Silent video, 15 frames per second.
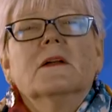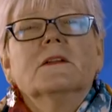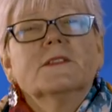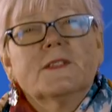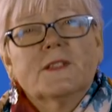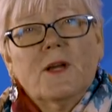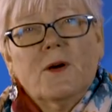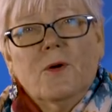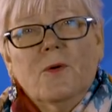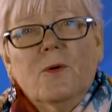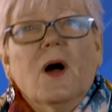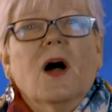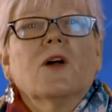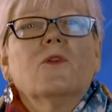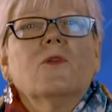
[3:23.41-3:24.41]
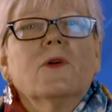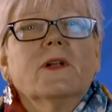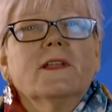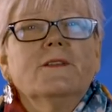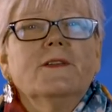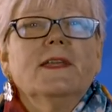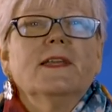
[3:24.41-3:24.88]
So,
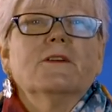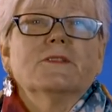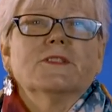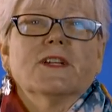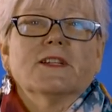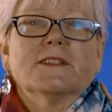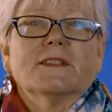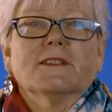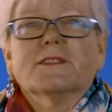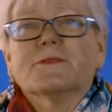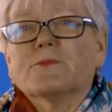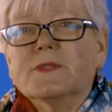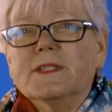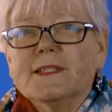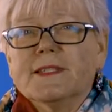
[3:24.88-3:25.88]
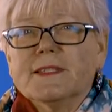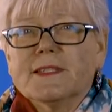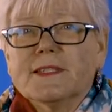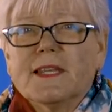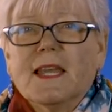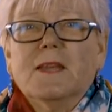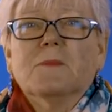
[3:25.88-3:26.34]
according to Ecojustice's recent
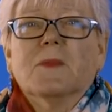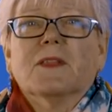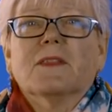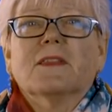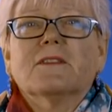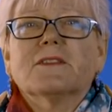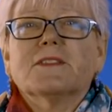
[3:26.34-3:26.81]
statement, they're